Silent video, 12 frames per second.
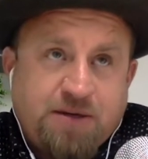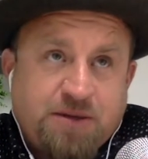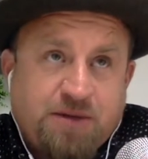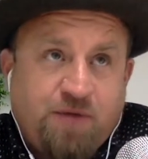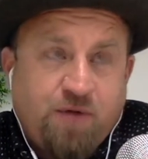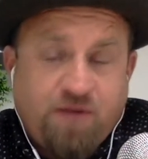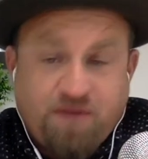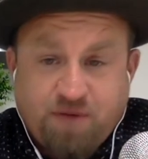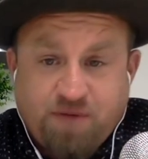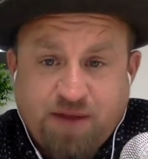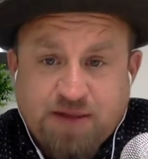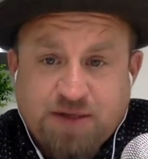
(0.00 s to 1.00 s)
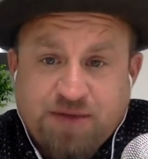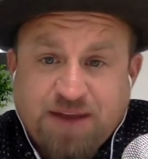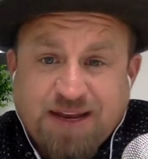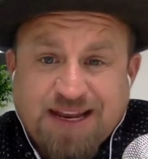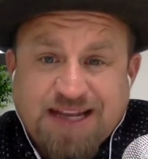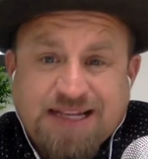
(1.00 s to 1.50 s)
It's like four or five hundred videos there. And
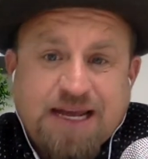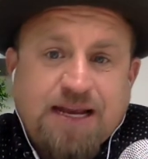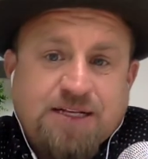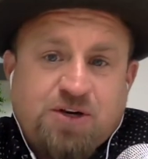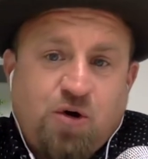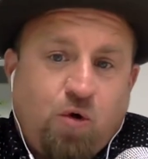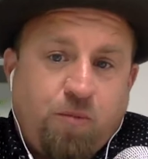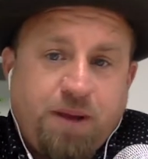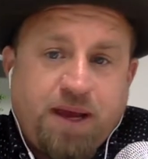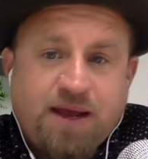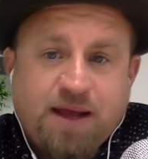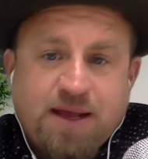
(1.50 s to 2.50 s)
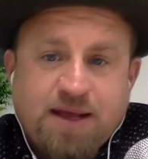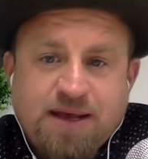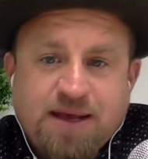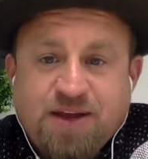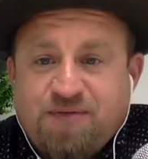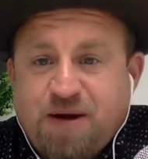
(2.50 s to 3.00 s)
then LinkedIn is Kolby. You
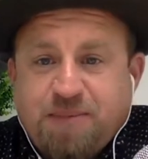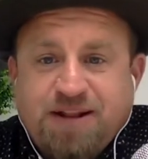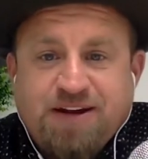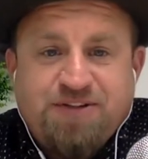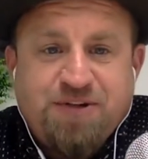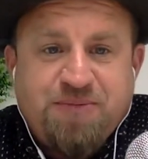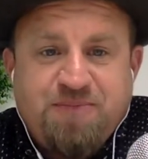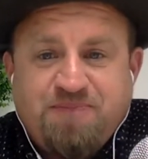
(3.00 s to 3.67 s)
can find me there too.